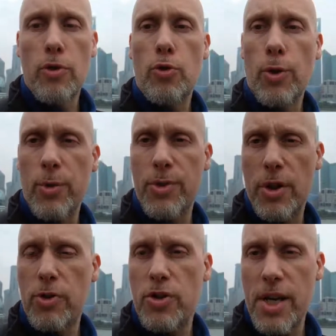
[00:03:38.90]
doing
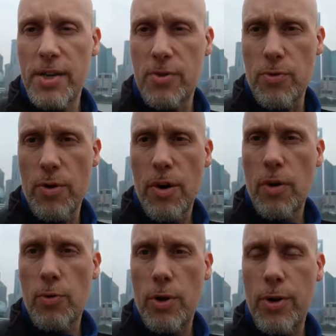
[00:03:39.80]
without jester
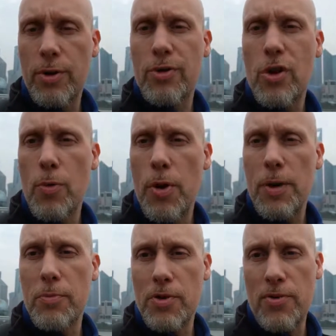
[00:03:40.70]
will create a terrible
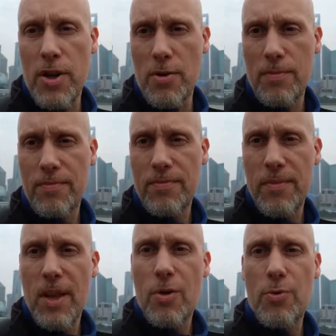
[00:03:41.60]
atmosphere,
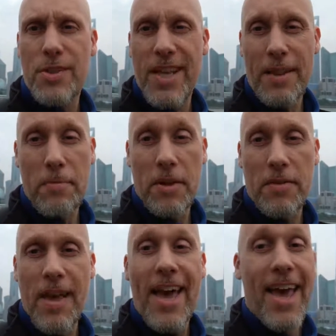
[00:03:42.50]
resentment,
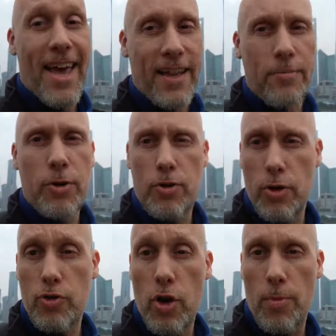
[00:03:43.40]
and
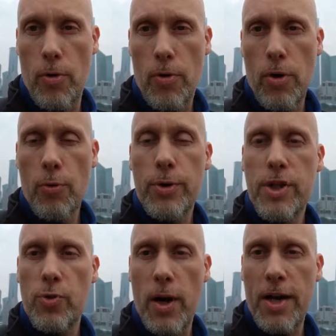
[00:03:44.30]
between trouble, which
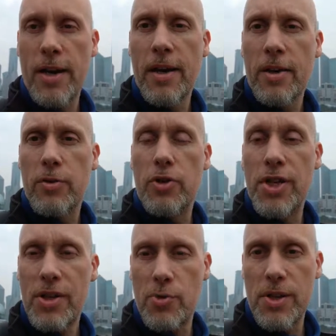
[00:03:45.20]
is why the
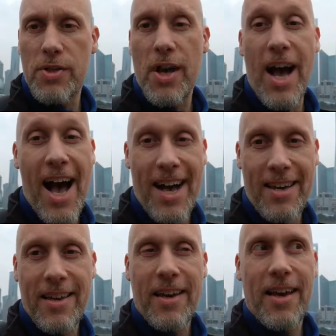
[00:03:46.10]
jester is a hack
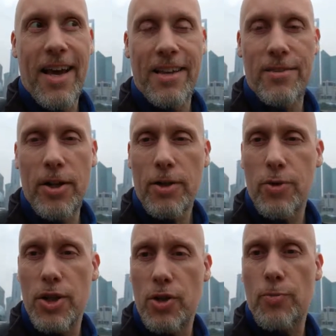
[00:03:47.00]
and not
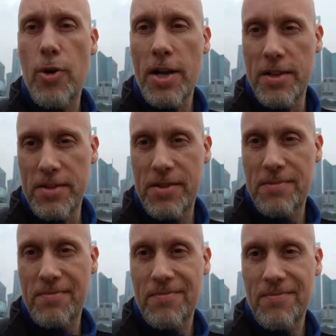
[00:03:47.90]
rational practice.
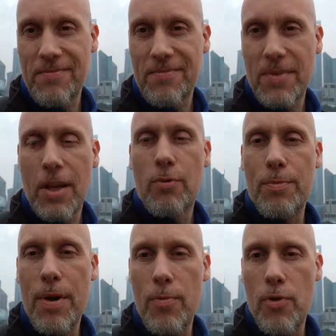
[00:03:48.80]

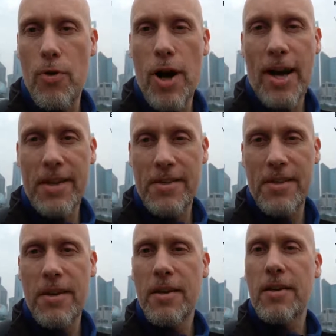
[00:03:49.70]
Remember, a hack
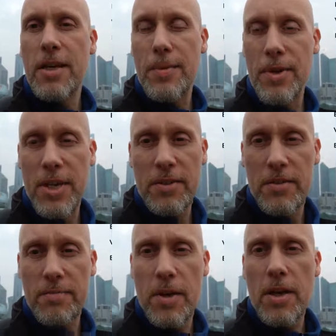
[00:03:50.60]
is immediate,
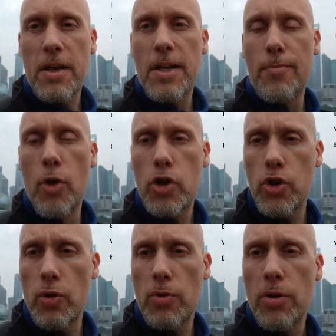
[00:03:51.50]

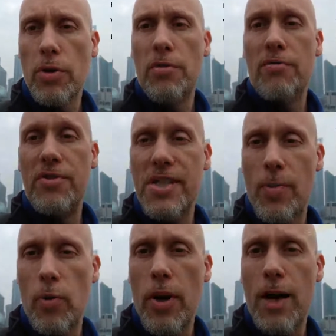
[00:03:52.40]
emotional,
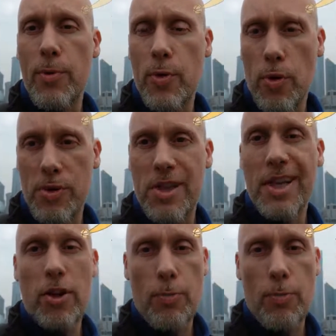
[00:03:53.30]
visible, and requires little